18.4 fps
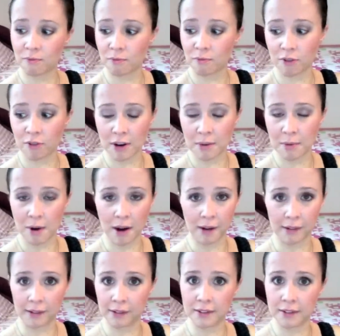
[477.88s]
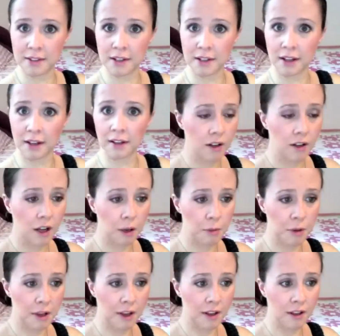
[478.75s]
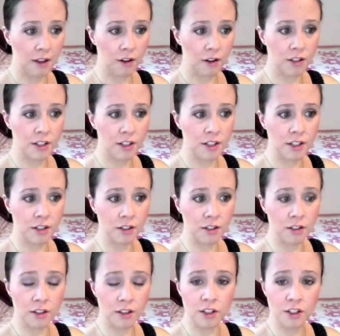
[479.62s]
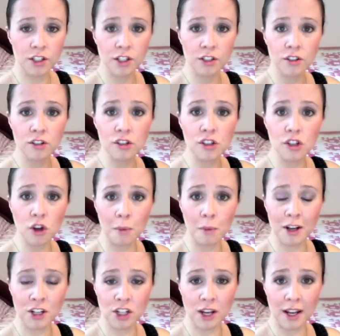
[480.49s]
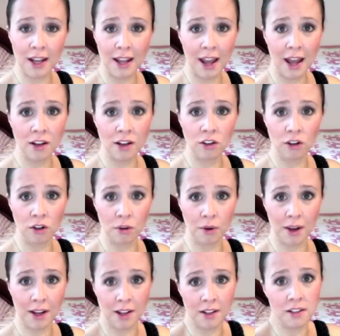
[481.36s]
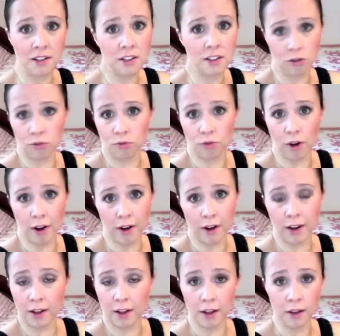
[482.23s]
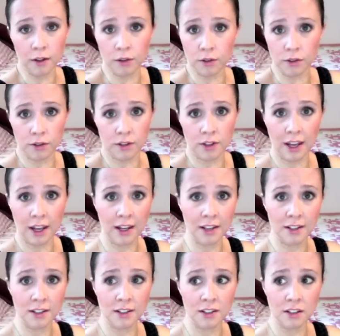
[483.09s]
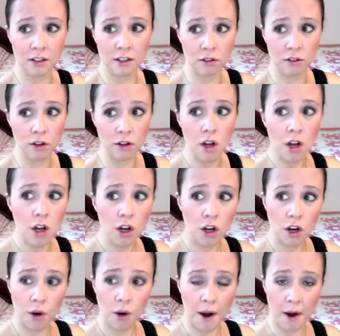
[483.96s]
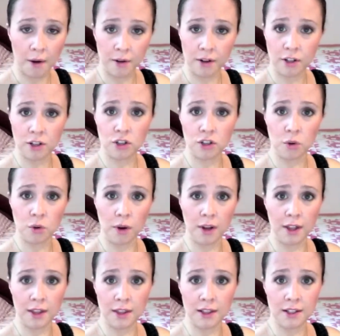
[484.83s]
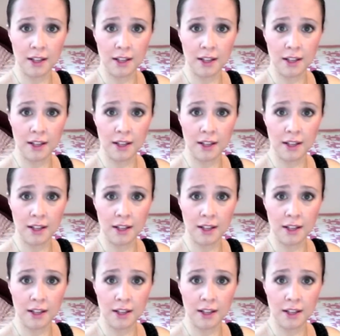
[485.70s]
pre-pregnancy. I mean, there's still so much I can do. I can still run hills. I can still go out and enjoy the